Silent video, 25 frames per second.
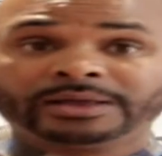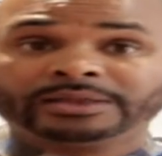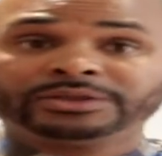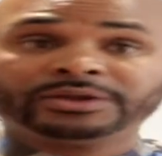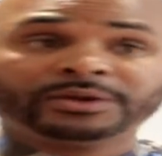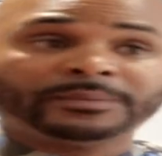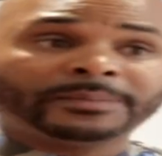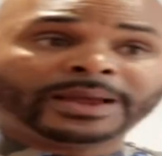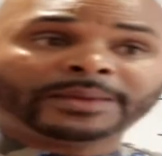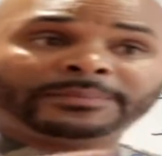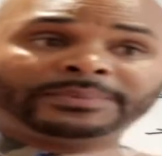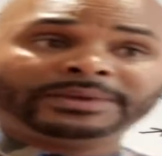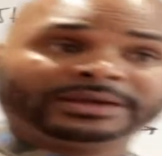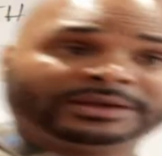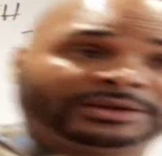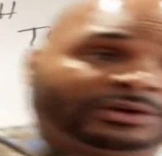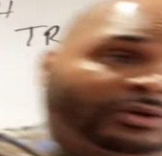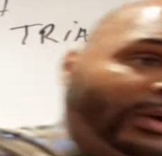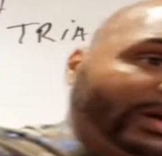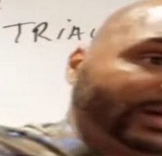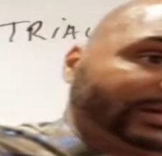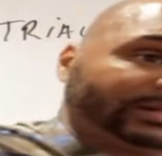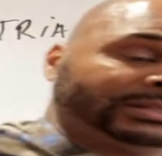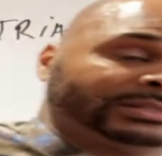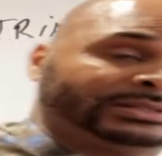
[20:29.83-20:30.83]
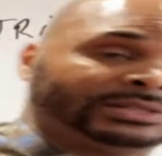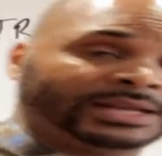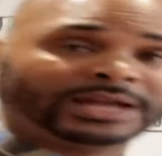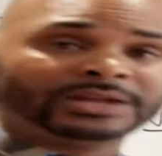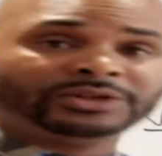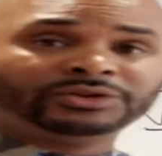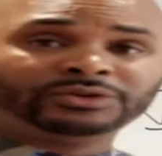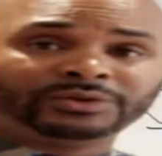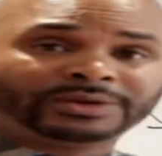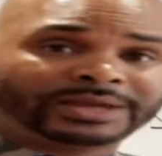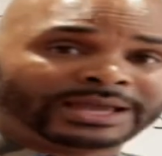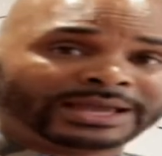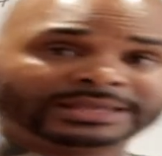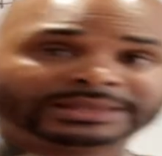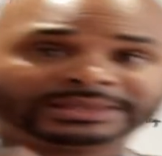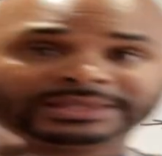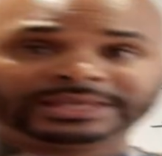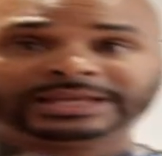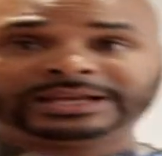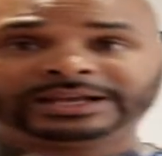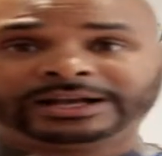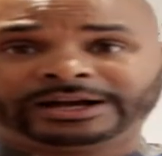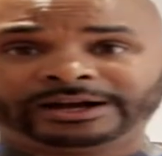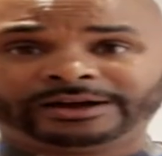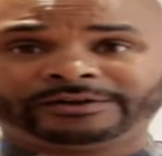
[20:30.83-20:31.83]
There may be questions that you can't
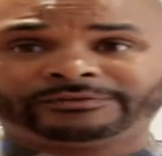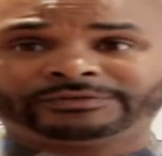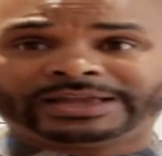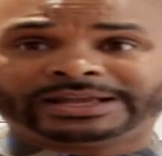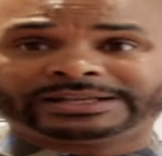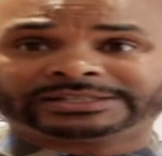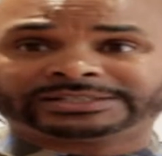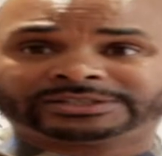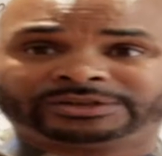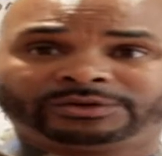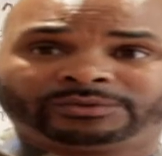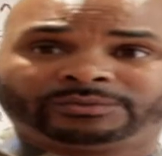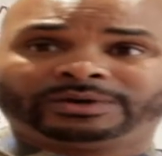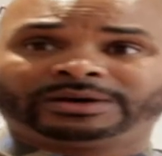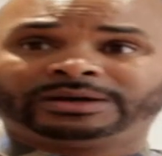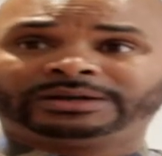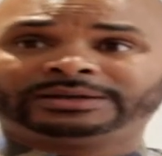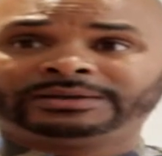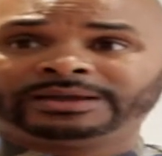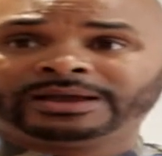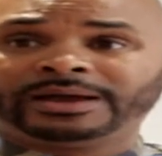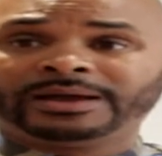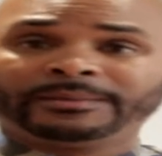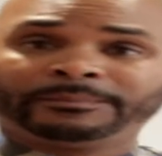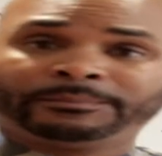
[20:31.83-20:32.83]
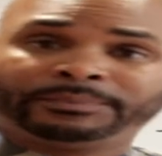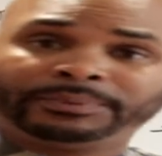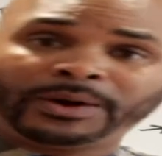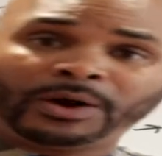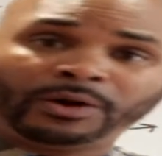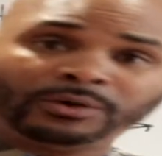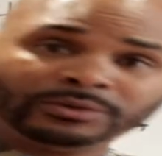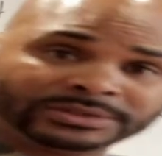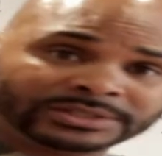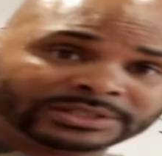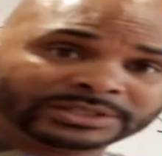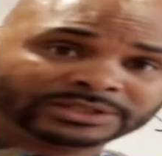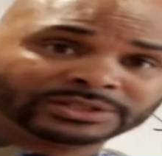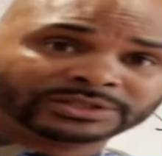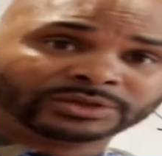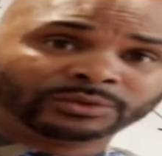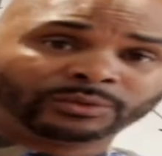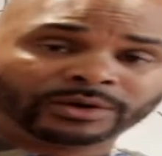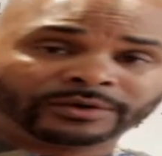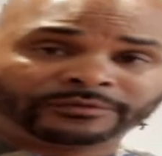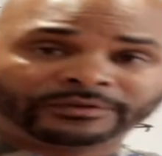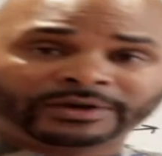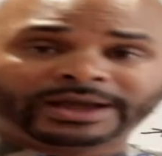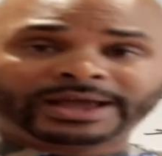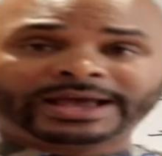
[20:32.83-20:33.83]
think of that someone poses to
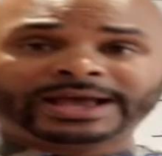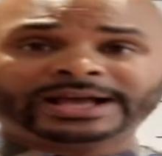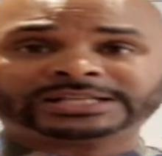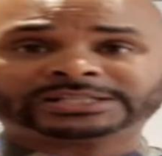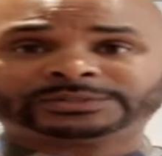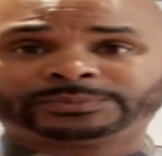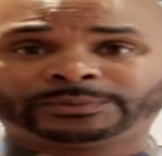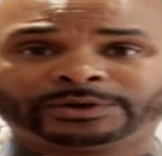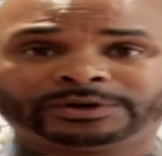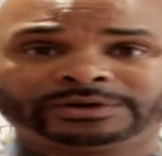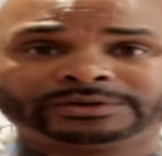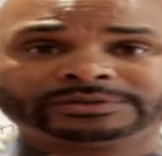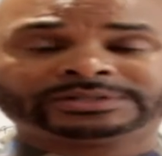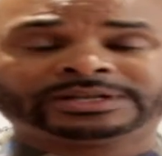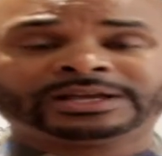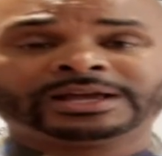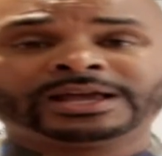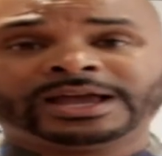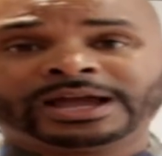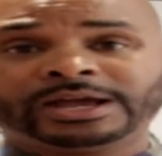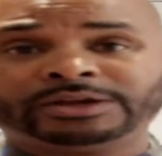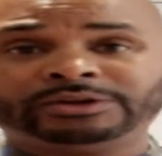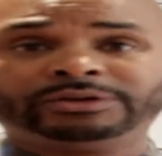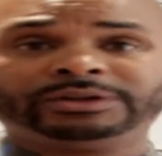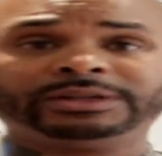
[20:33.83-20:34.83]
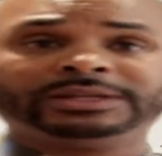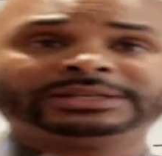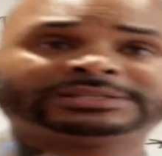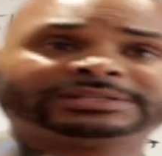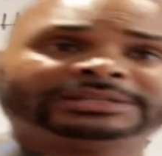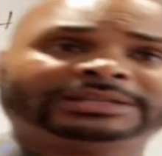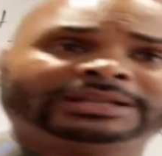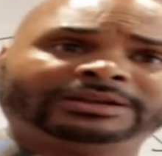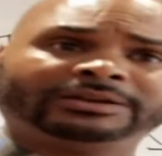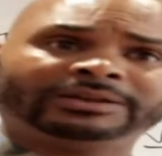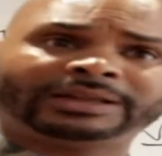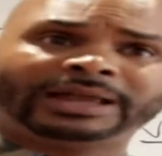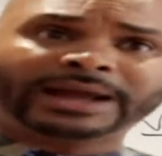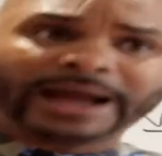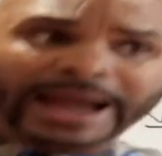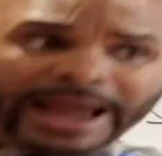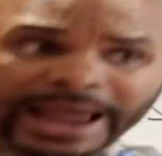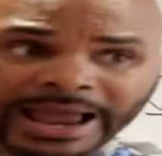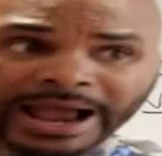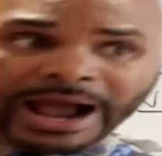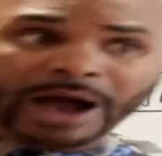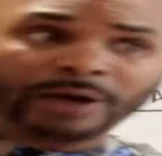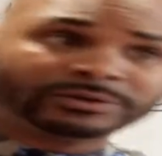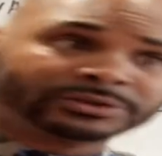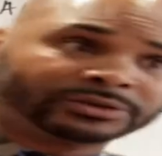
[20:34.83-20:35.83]
one of our experts, and you're listening in, you're like,
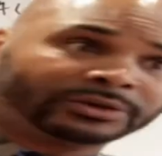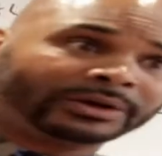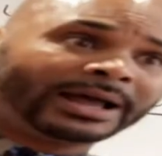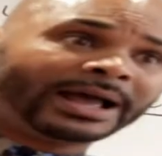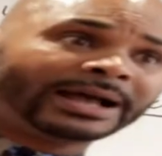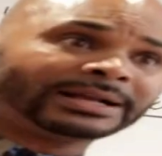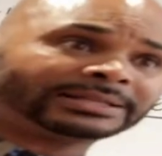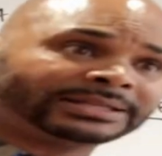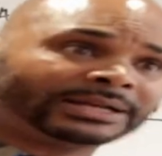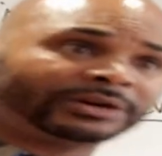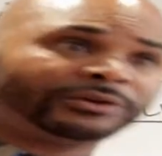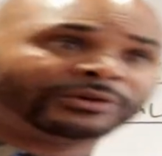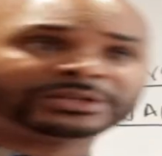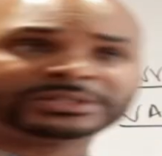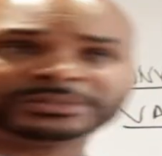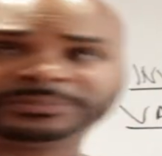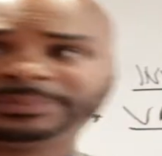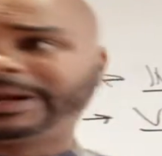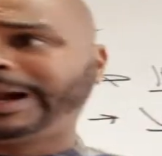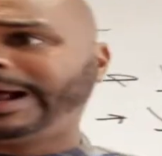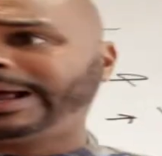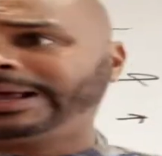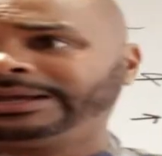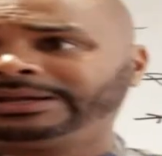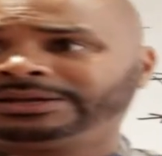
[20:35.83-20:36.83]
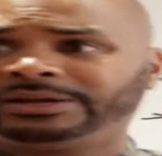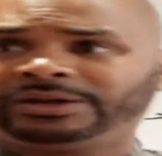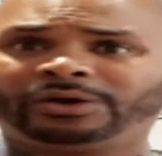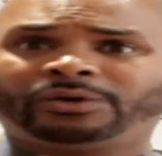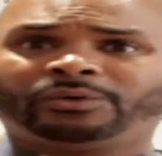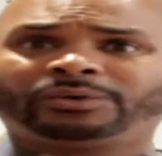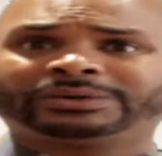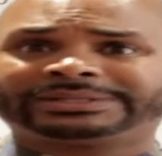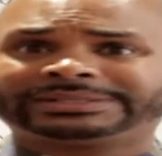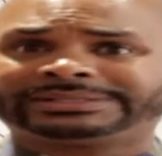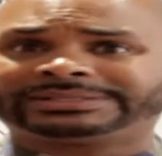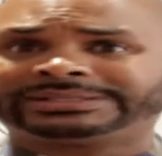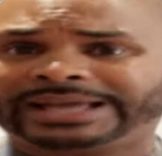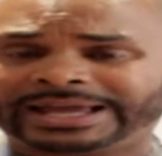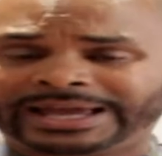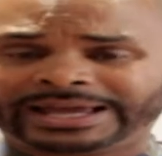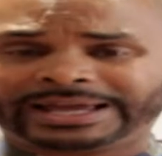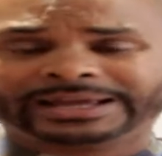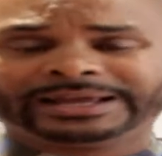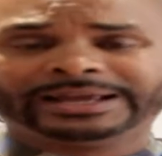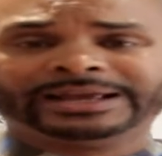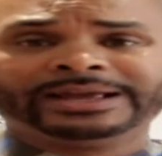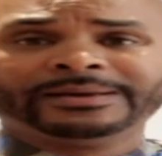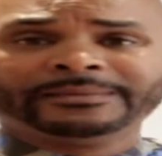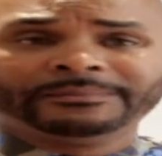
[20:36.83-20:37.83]
hey, I was going to ask that question, but I didn't know what to
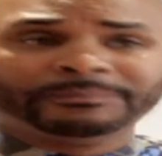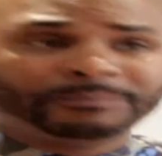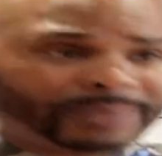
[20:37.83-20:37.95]
say.